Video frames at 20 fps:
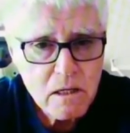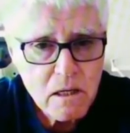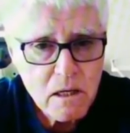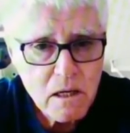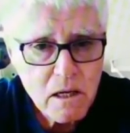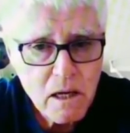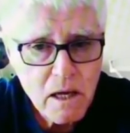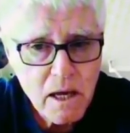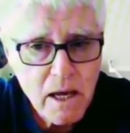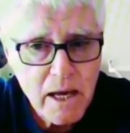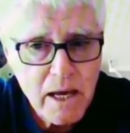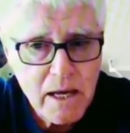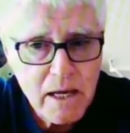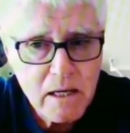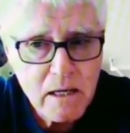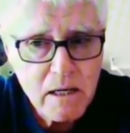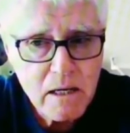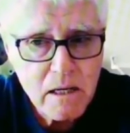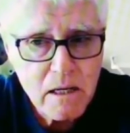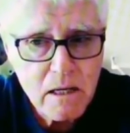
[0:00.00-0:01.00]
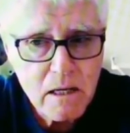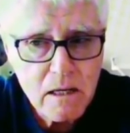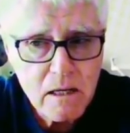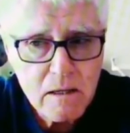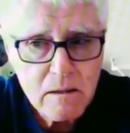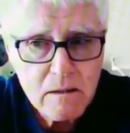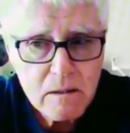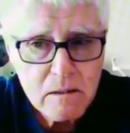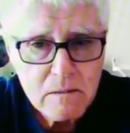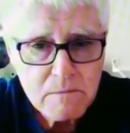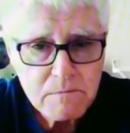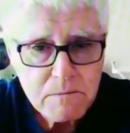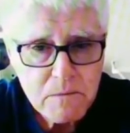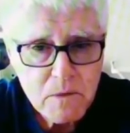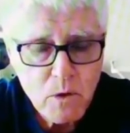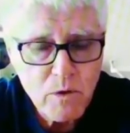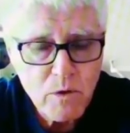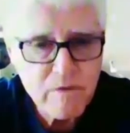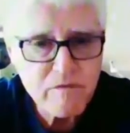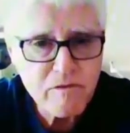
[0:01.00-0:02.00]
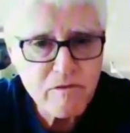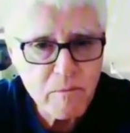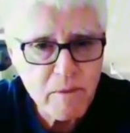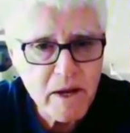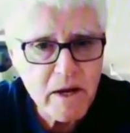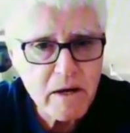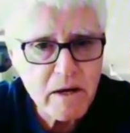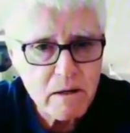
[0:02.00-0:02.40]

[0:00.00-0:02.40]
and going from there.